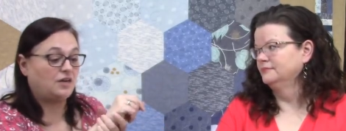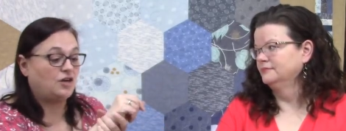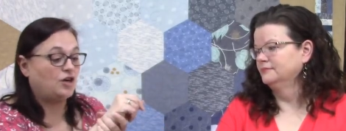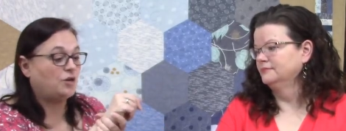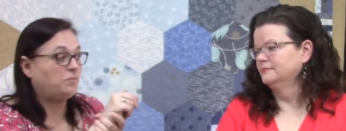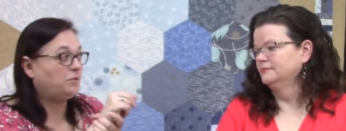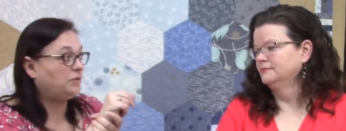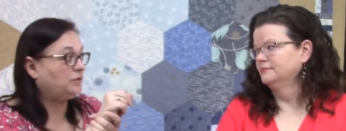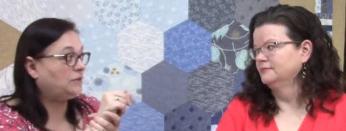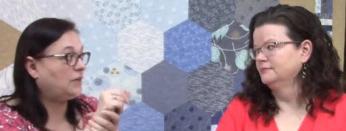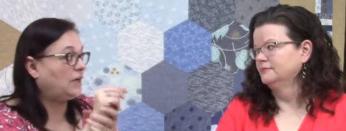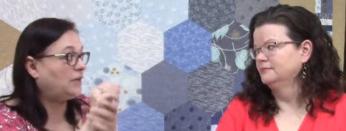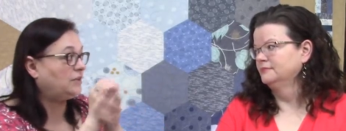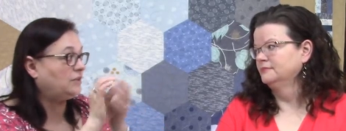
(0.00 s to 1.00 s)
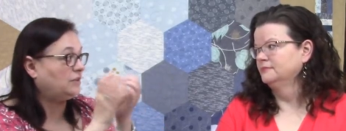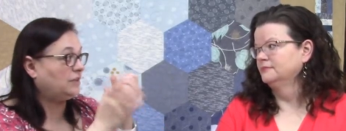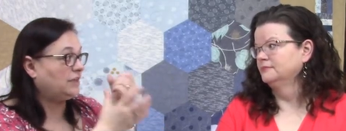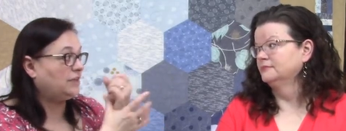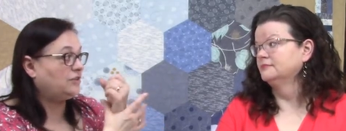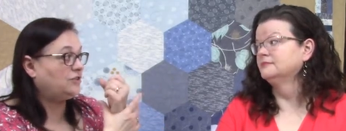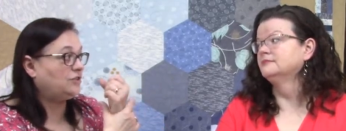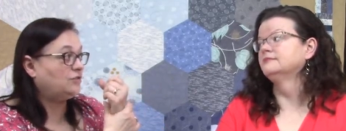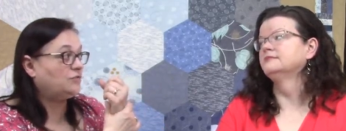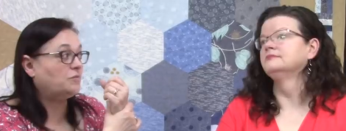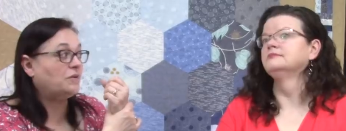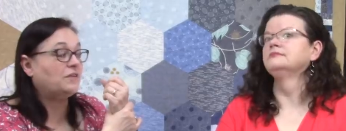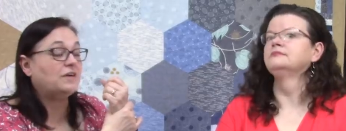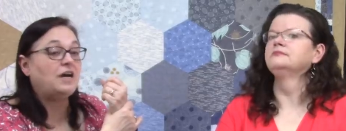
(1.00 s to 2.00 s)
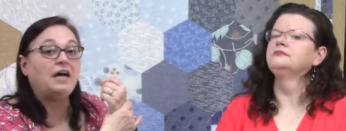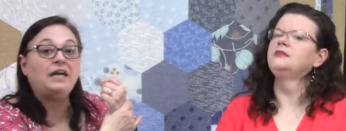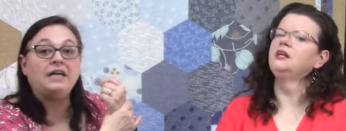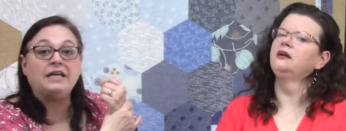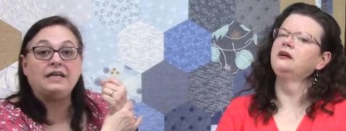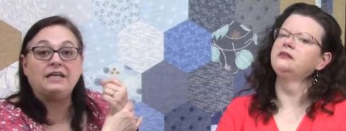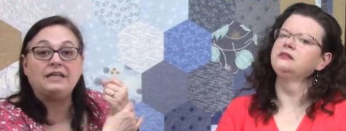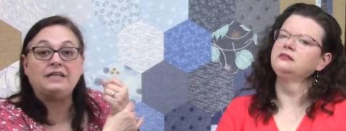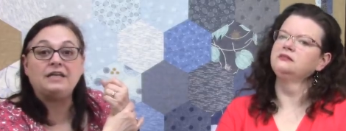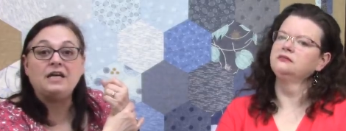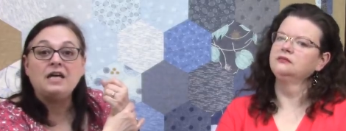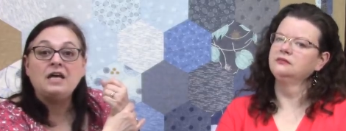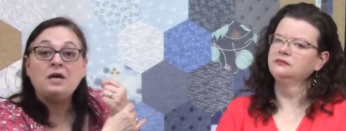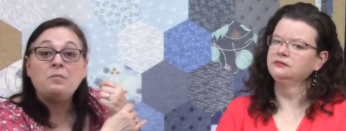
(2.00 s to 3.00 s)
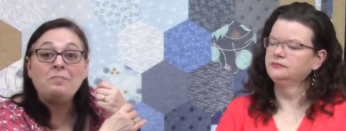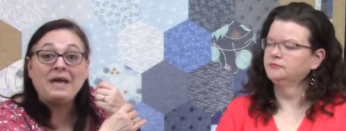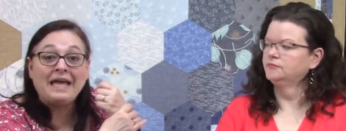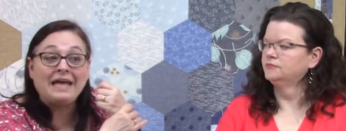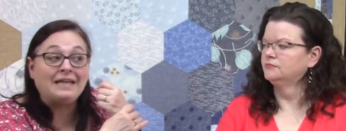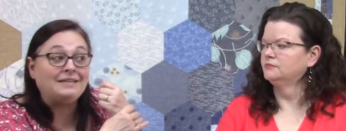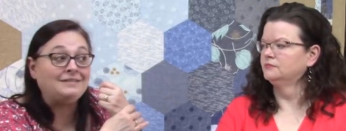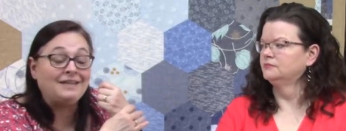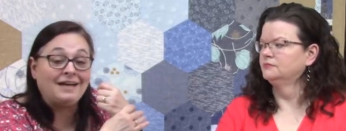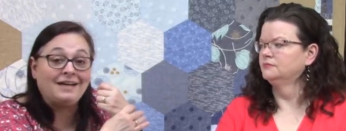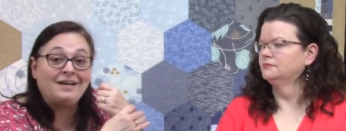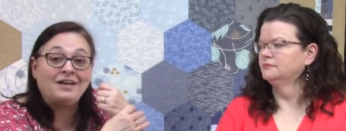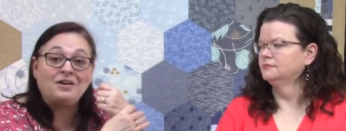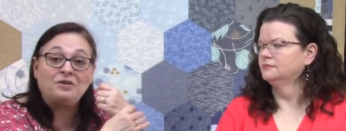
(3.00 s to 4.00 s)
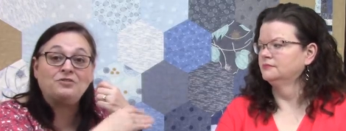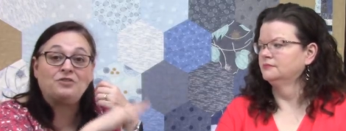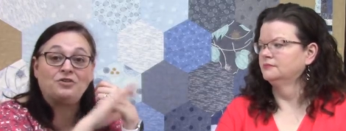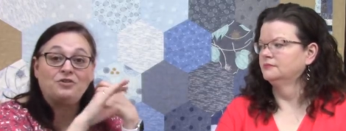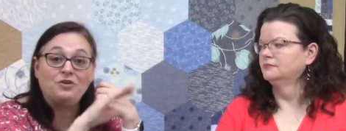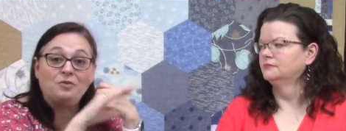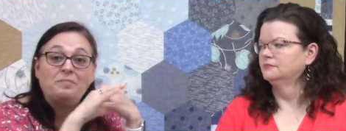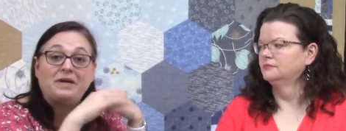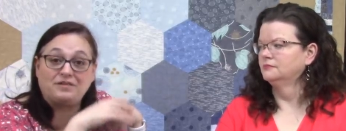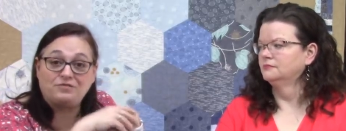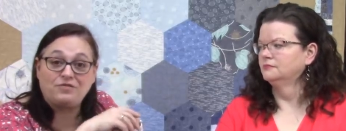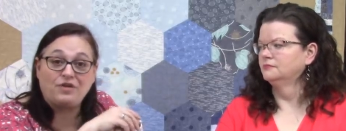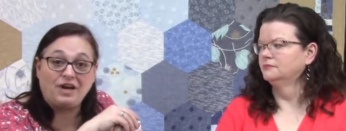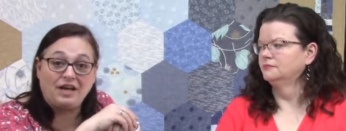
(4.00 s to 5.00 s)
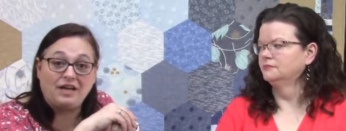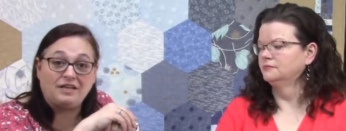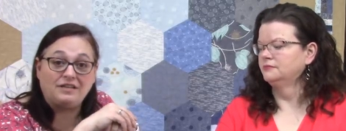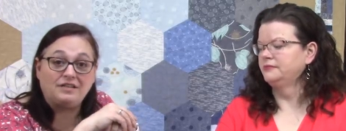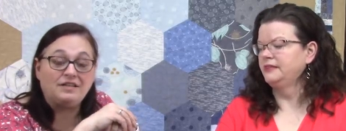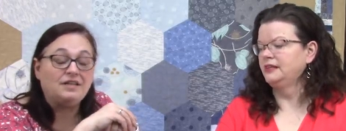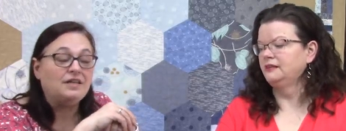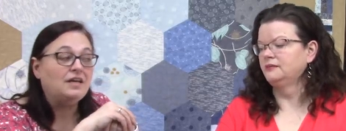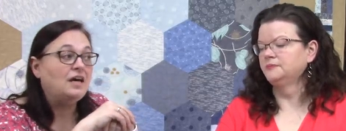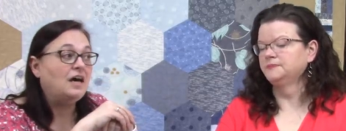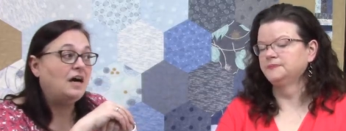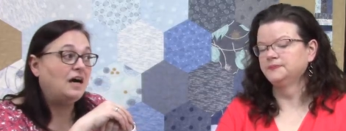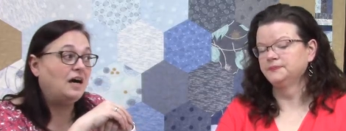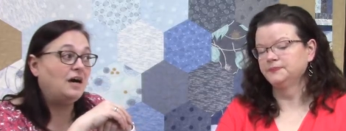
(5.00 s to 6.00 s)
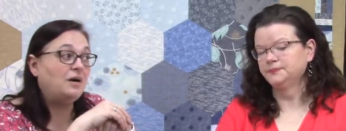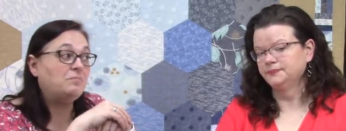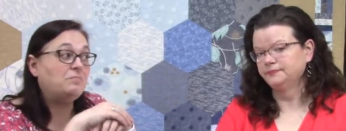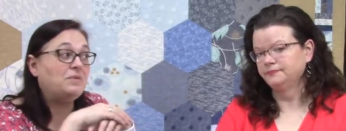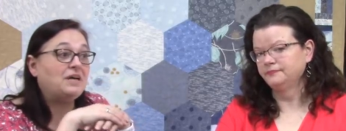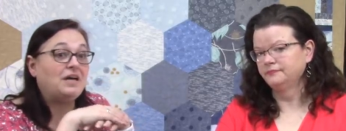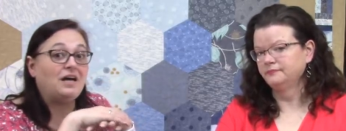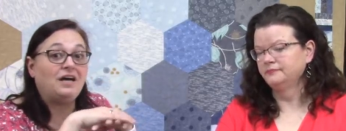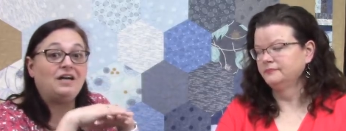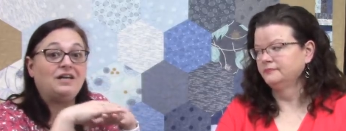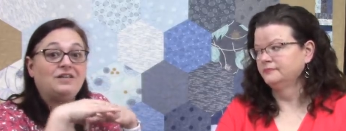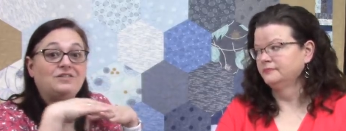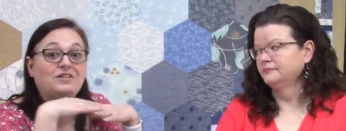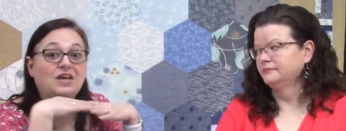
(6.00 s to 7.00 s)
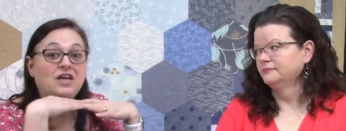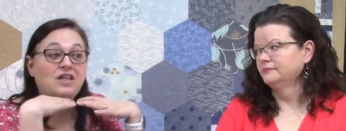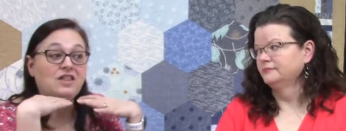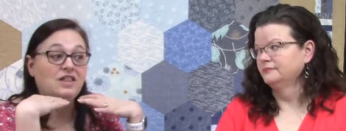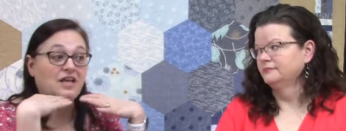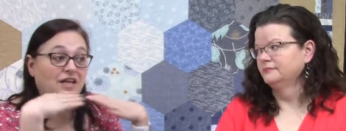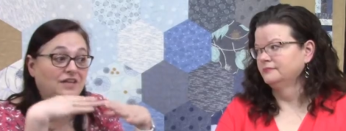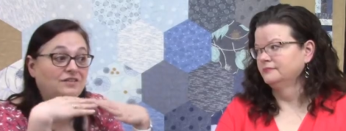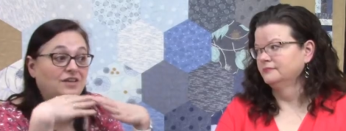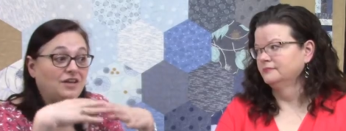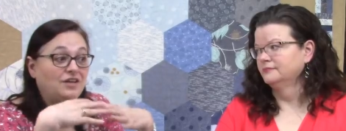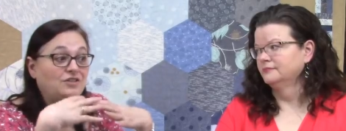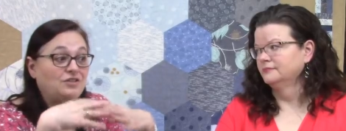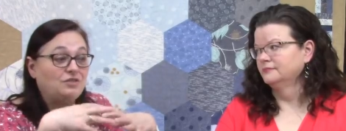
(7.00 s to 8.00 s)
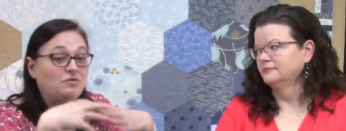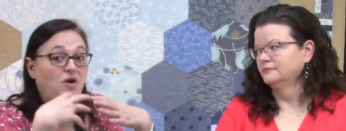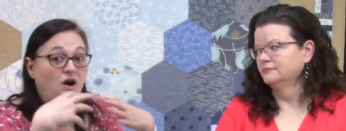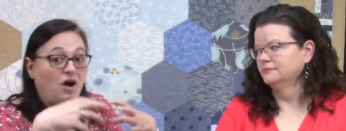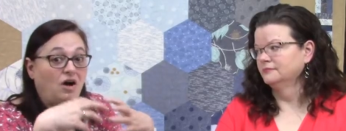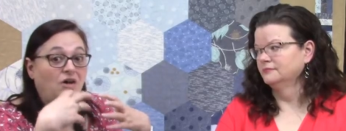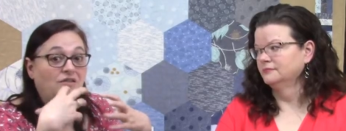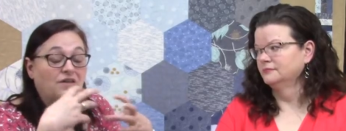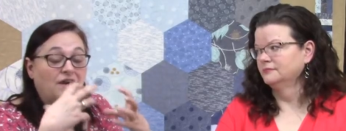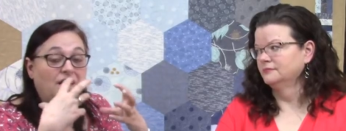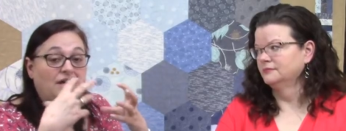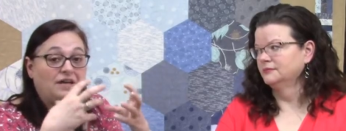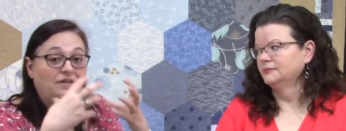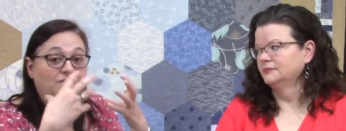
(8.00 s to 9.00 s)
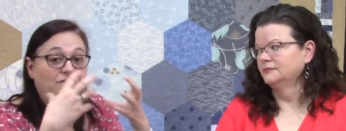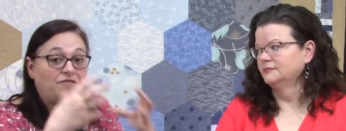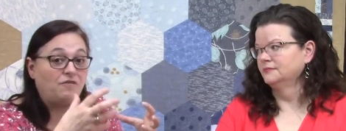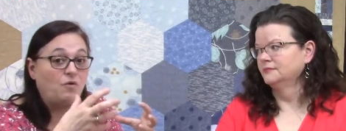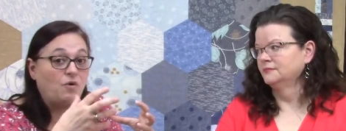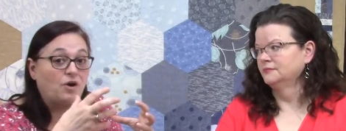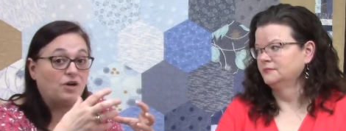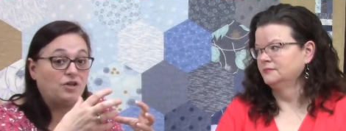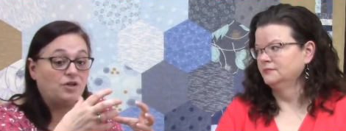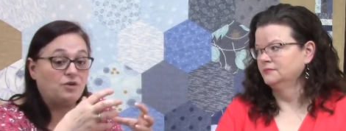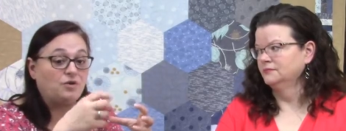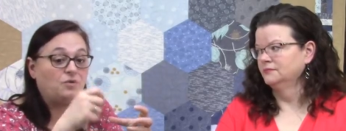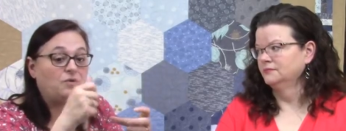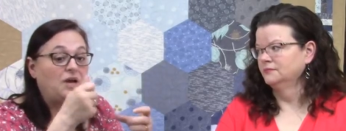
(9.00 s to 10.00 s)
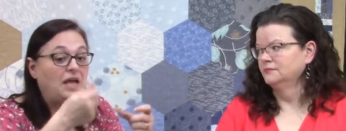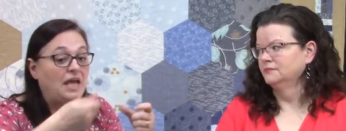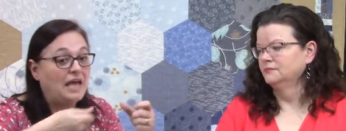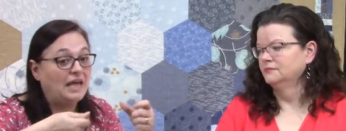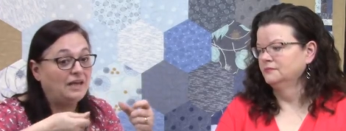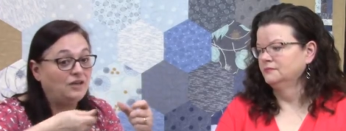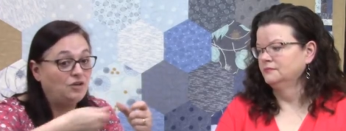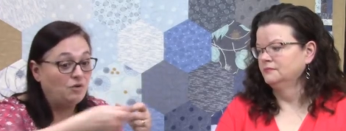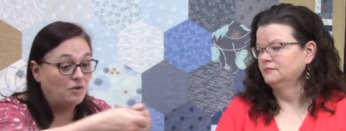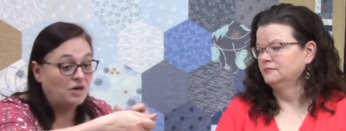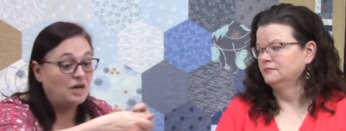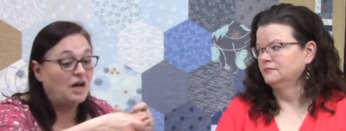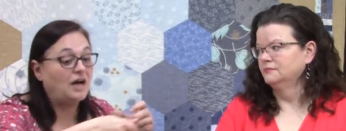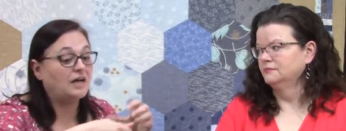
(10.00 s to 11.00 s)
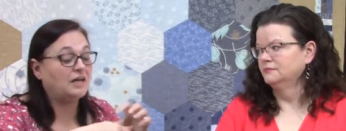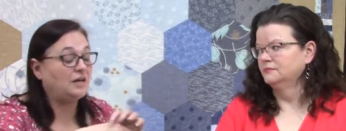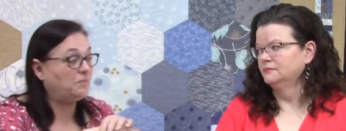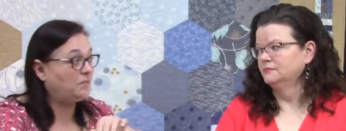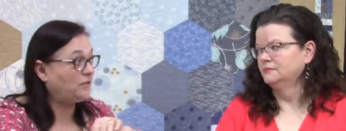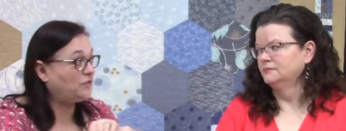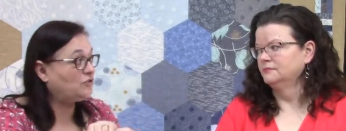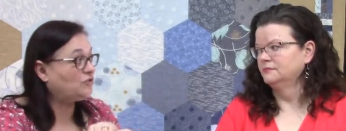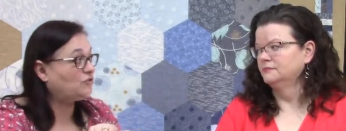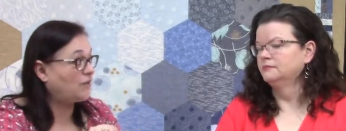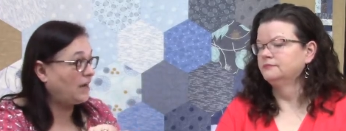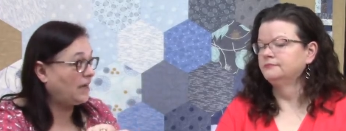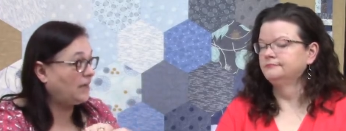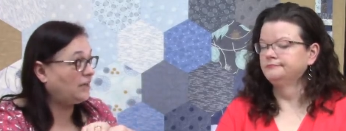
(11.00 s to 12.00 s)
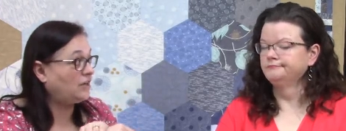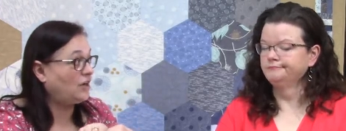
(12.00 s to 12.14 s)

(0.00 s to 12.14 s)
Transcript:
Speaker 1: of carpal tunnel issues mm, with cutting, yes. man, die cutters are your best friend. Yeah. Um, because it's going to do all the cutting for you and you're not going to put strain